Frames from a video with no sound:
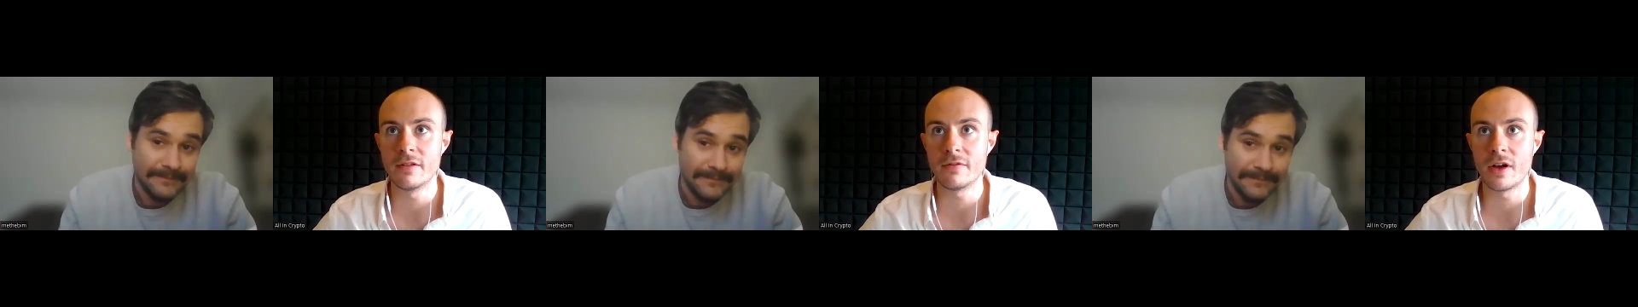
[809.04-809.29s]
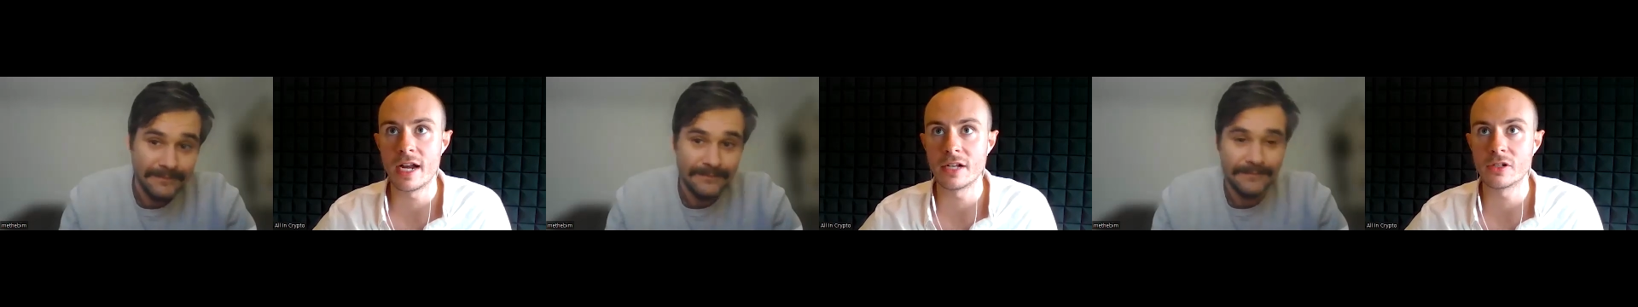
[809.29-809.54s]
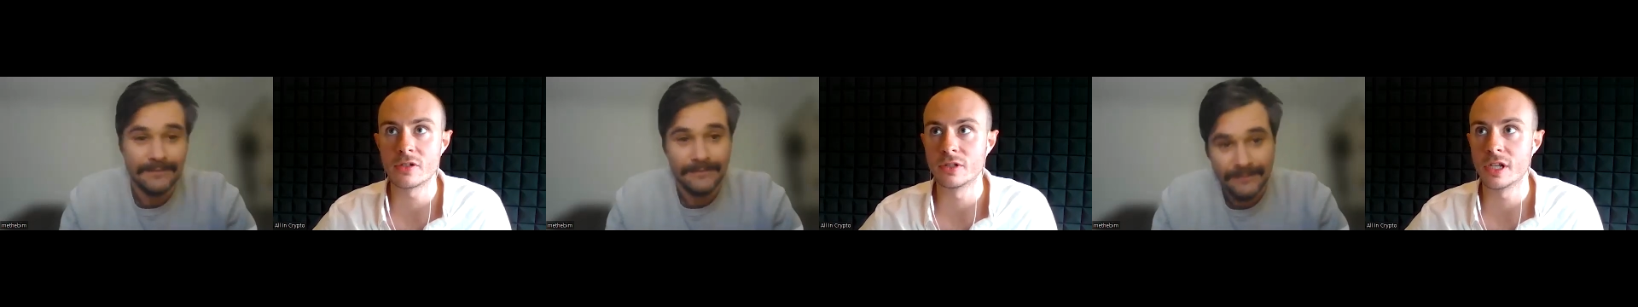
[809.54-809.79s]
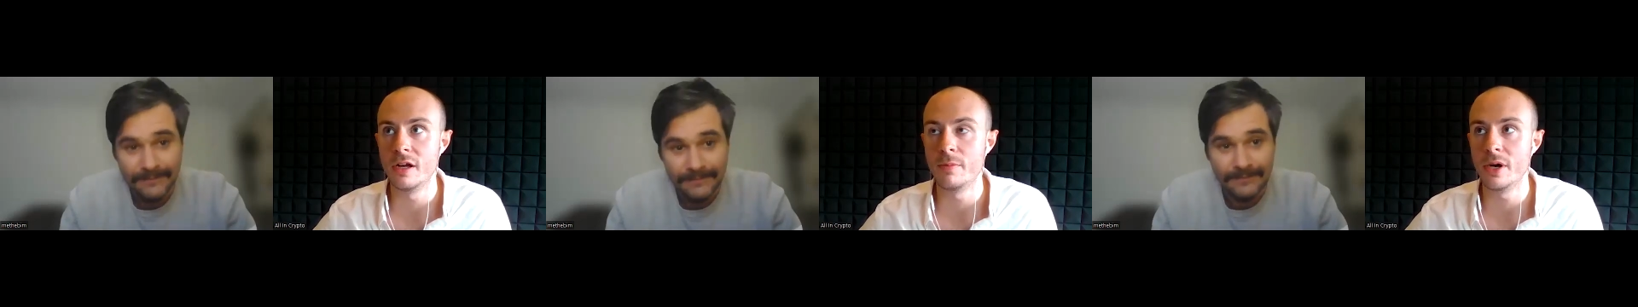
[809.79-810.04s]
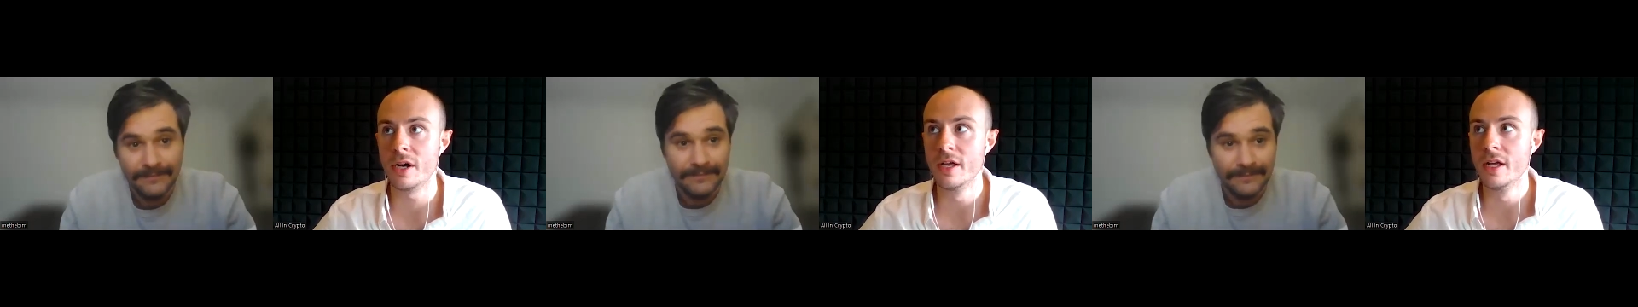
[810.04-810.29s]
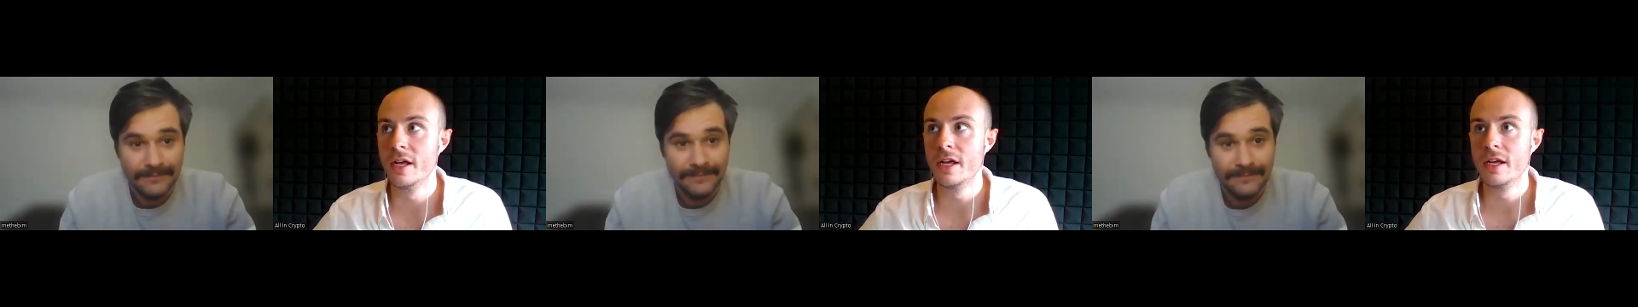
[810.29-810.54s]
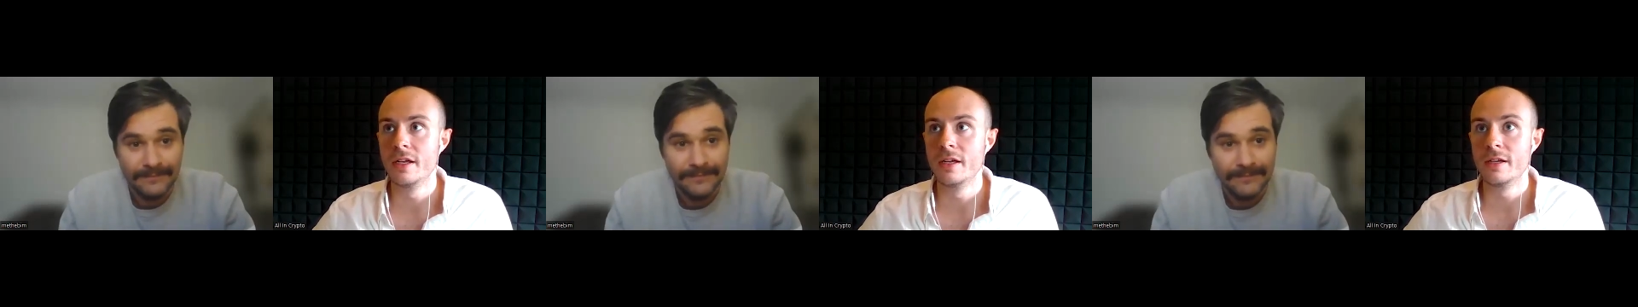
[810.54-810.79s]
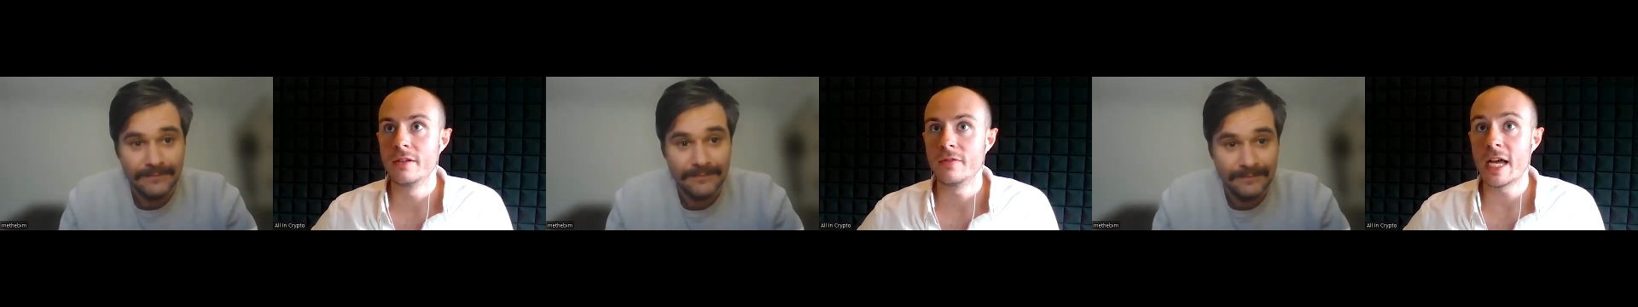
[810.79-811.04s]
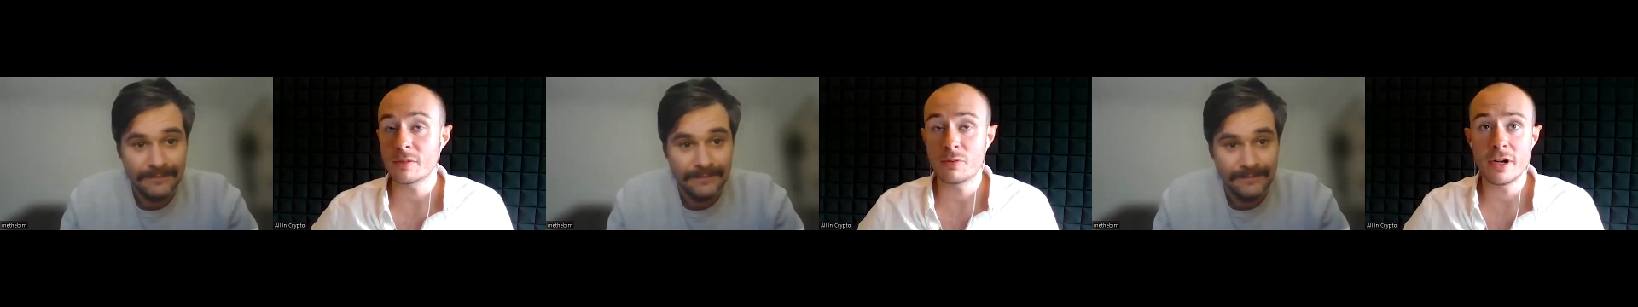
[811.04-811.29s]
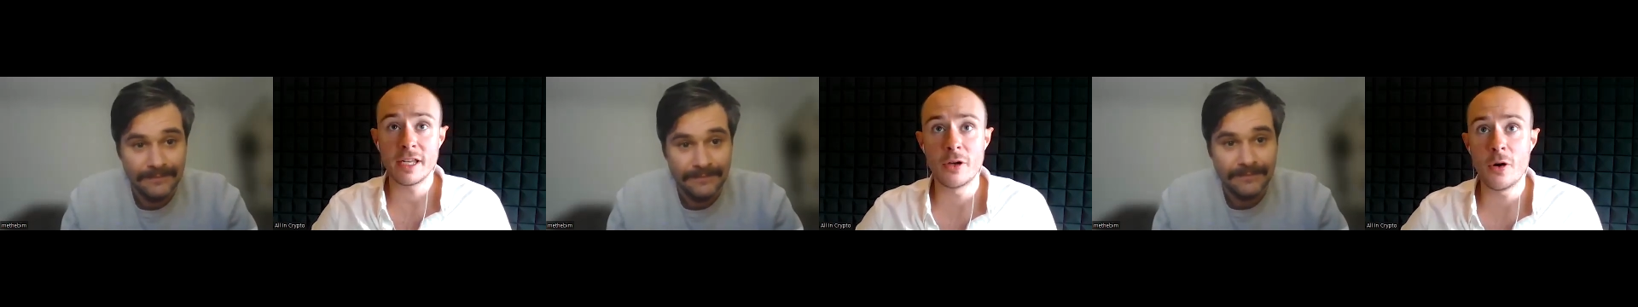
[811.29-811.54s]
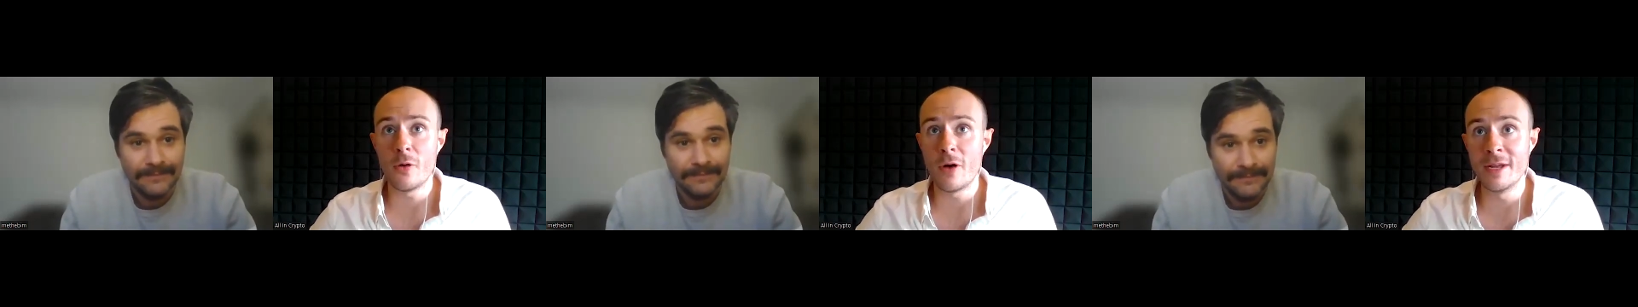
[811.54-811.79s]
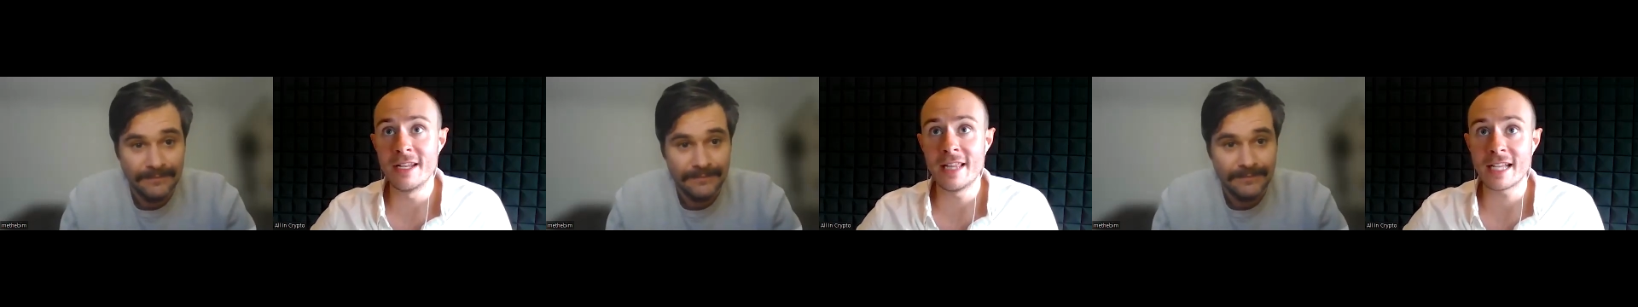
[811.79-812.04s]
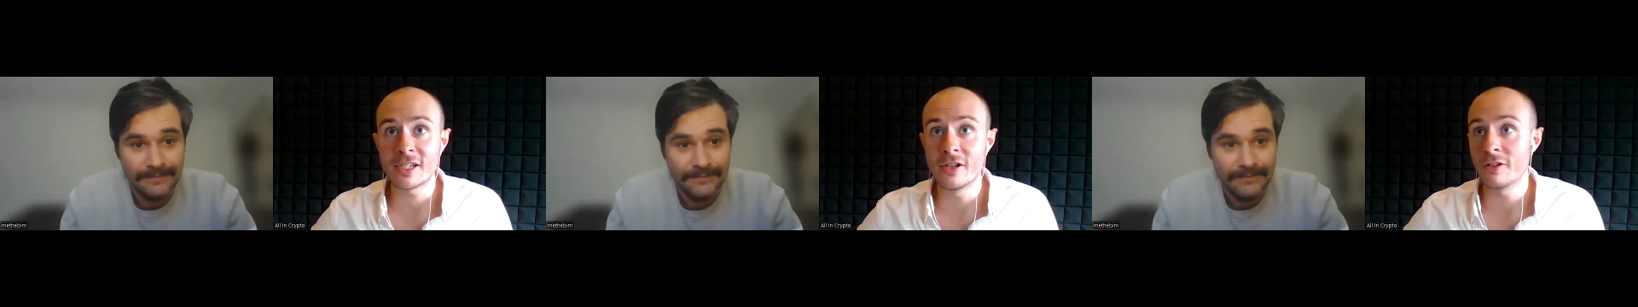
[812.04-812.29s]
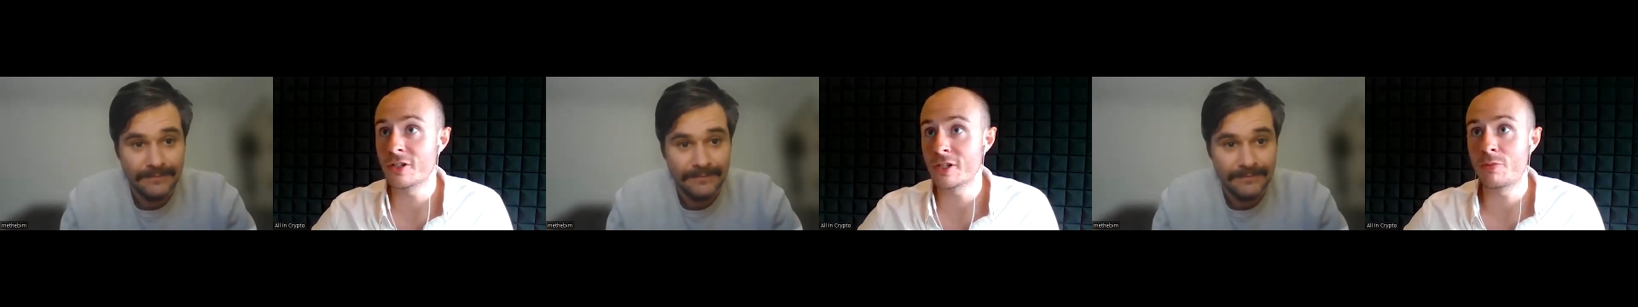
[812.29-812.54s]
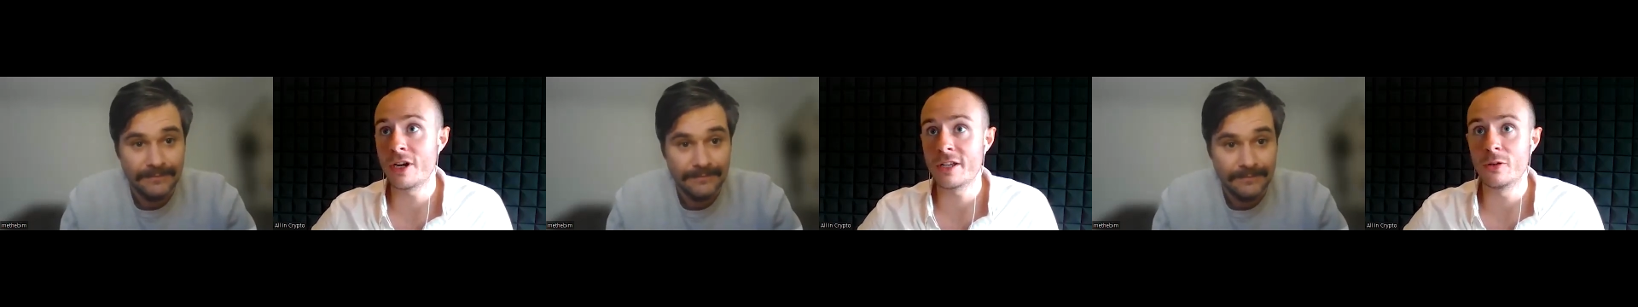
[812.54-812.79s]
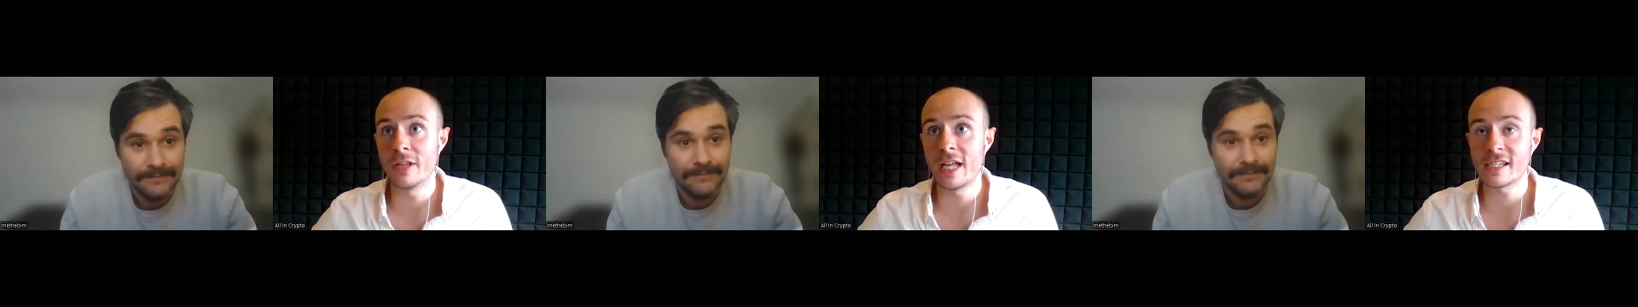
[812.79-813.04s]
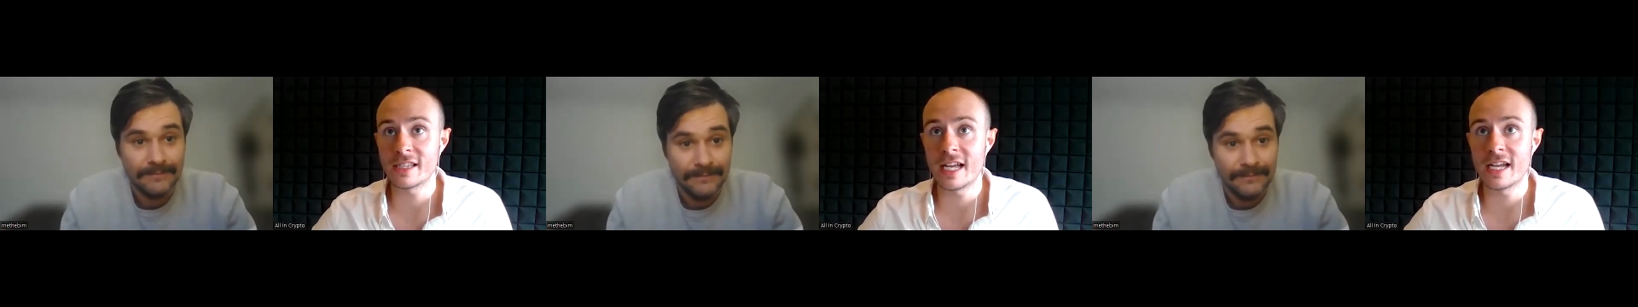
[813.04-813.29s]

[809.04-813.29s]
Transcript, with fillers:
Speaker 1: in a financial term, but that's pretty cool. I mean, that's not just pretty cool. That's